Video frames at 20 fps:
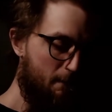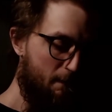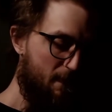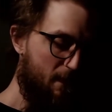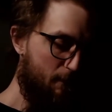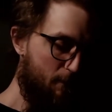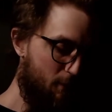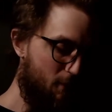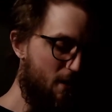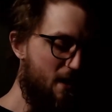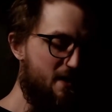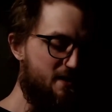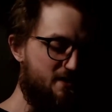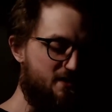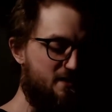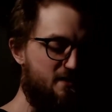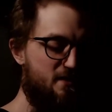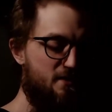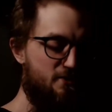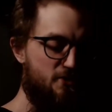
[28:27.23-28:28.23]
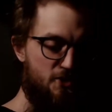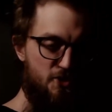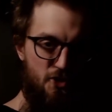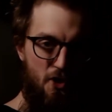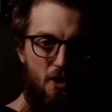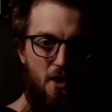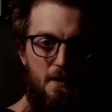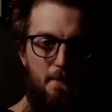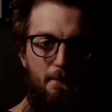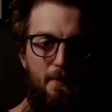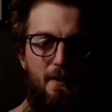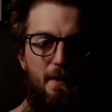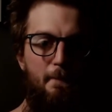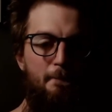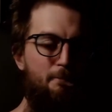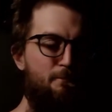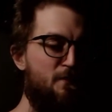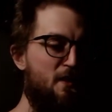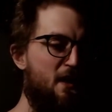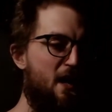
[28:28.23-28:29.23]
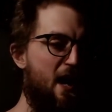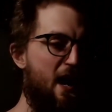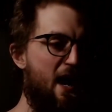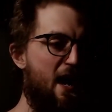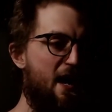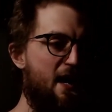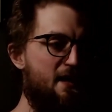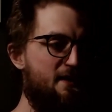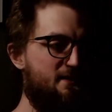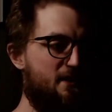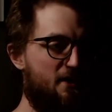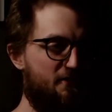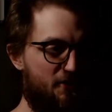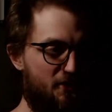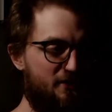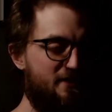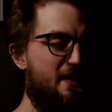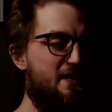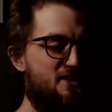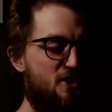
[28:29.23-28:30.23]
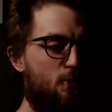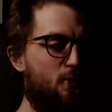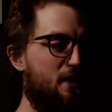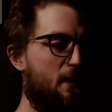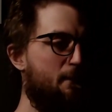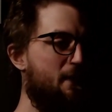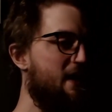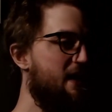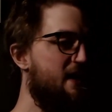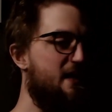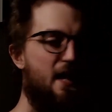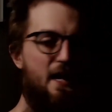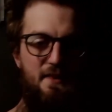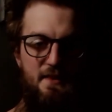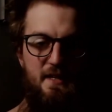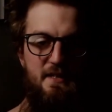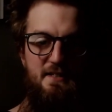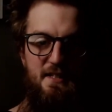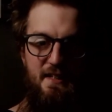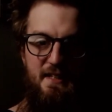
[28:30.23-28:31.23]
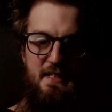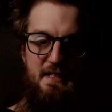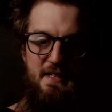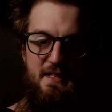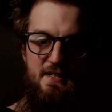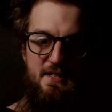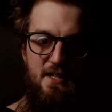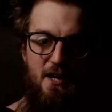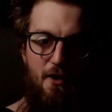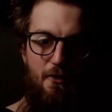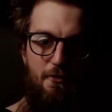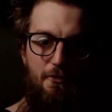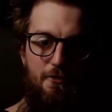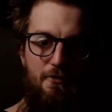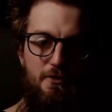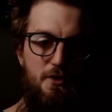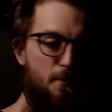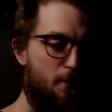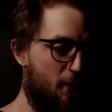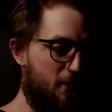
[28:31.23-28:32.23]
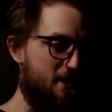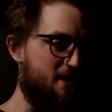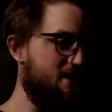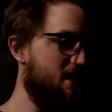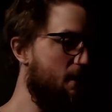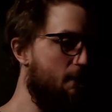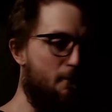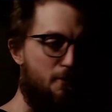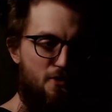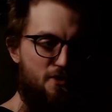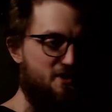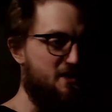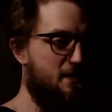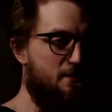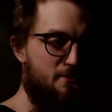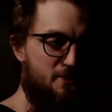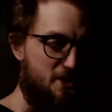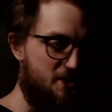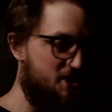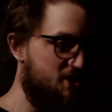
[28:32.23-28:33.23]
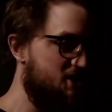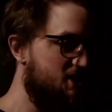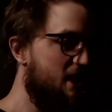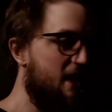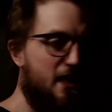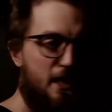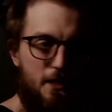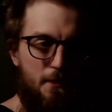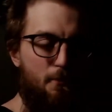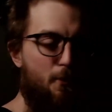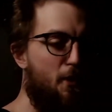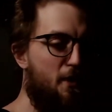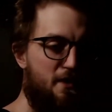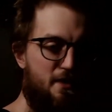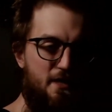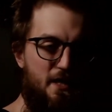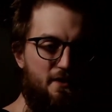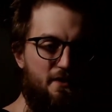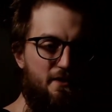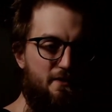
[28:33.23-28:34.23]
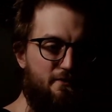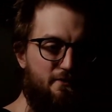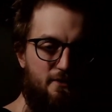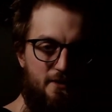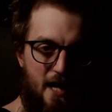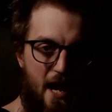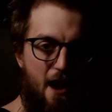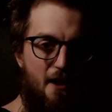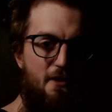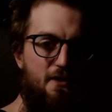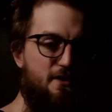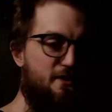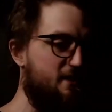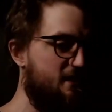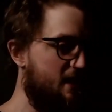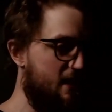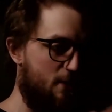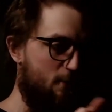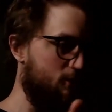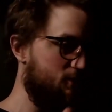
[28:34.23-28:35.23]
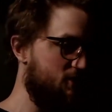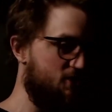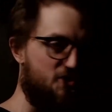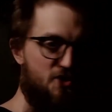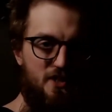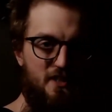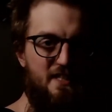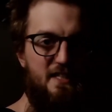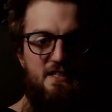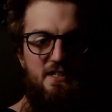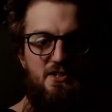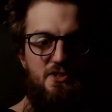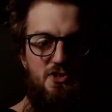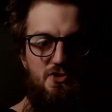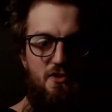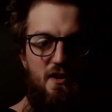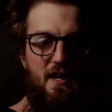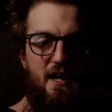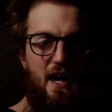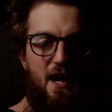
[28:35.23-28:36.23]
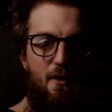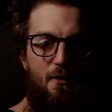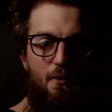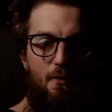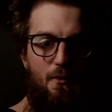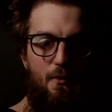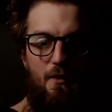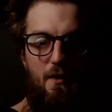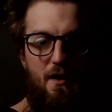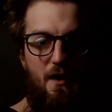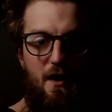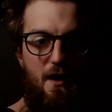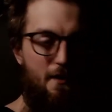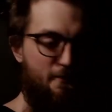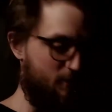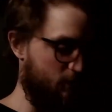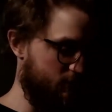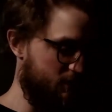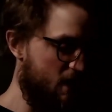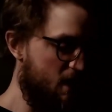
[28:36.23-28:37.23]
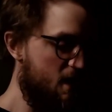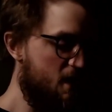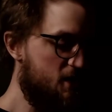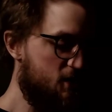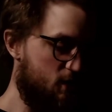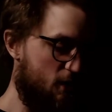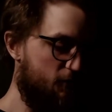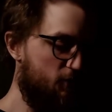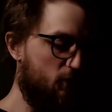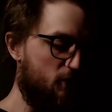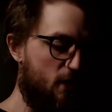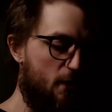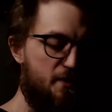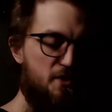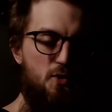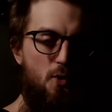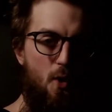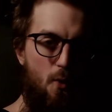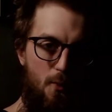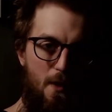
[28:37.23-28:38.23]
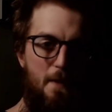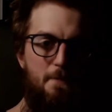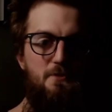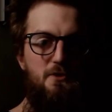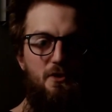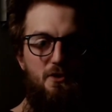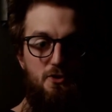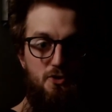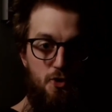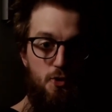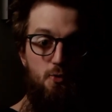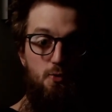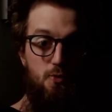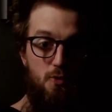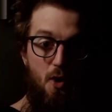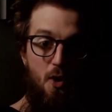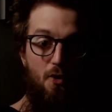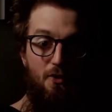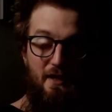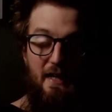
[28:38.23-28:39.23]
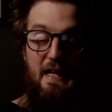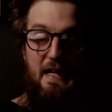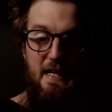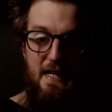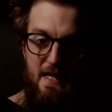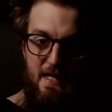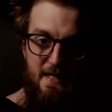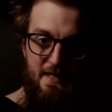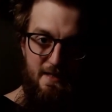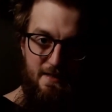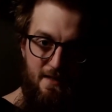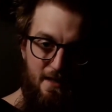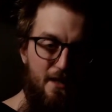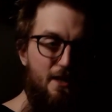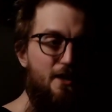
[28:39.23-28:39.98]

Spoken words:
press to type and the letter will appear and then delete itself. You put in a number, it seems to stick. You put in another character, it will just delete it straight out afterwards. So if you're going to a website to log in,